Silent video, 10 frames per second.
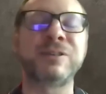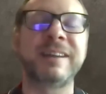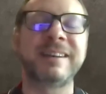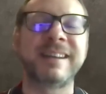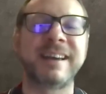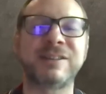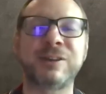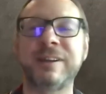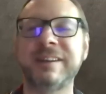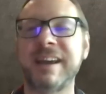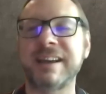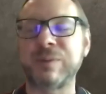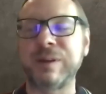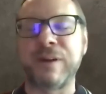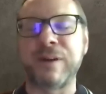in. Uh, tune in next
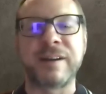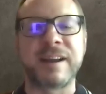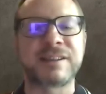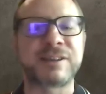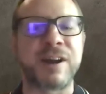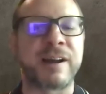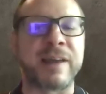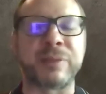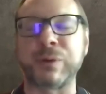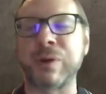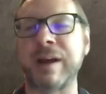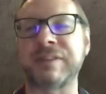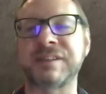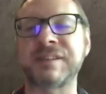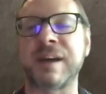week for our next talk, and throughout
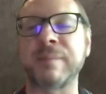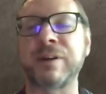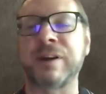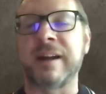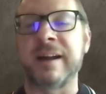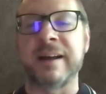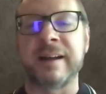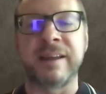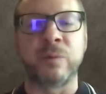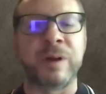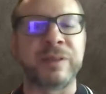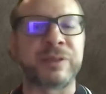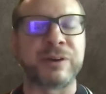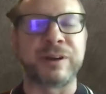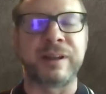the summer, uh, again,
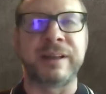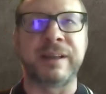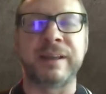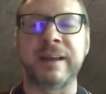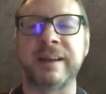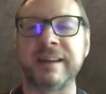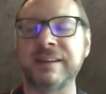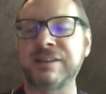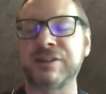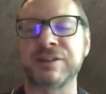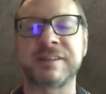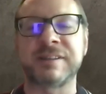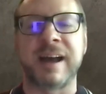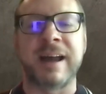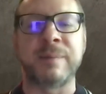1.30 uh, Eastern
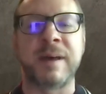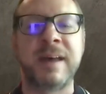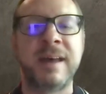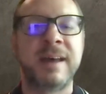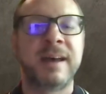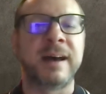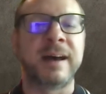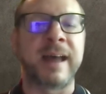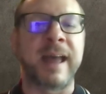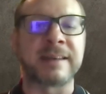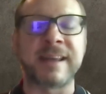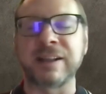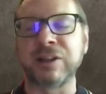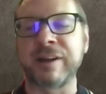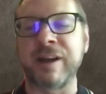time, uh, and take
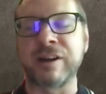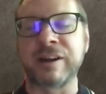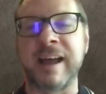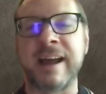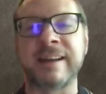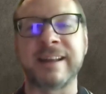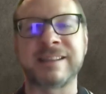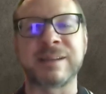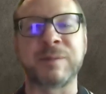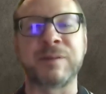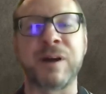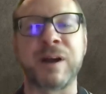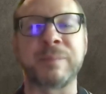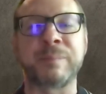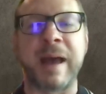a look online at some of
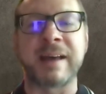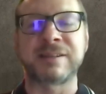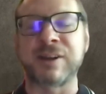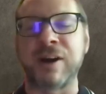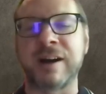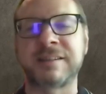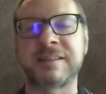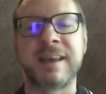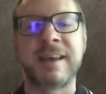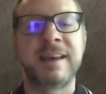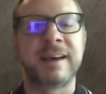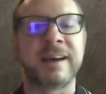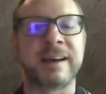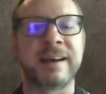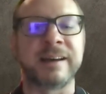our past talks.
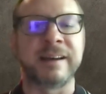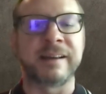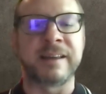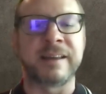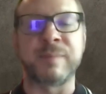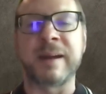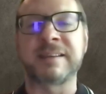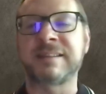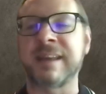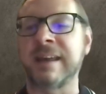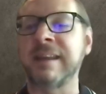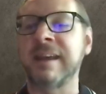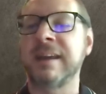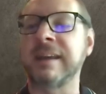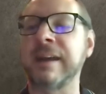as Mike said,
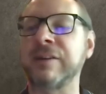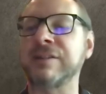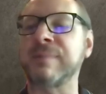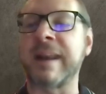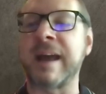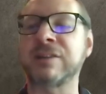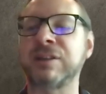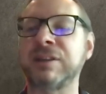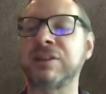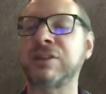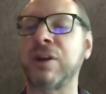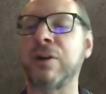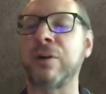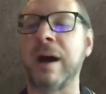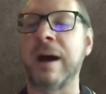Gary's might actually
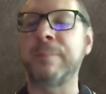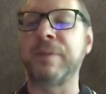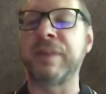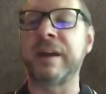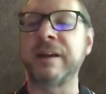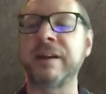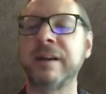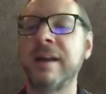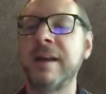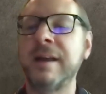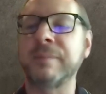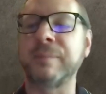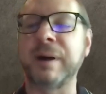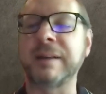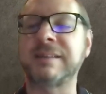show up there,
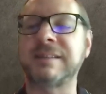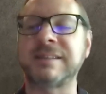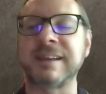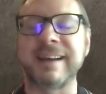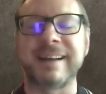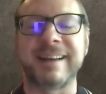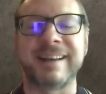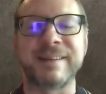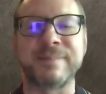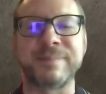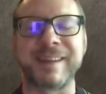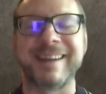but um,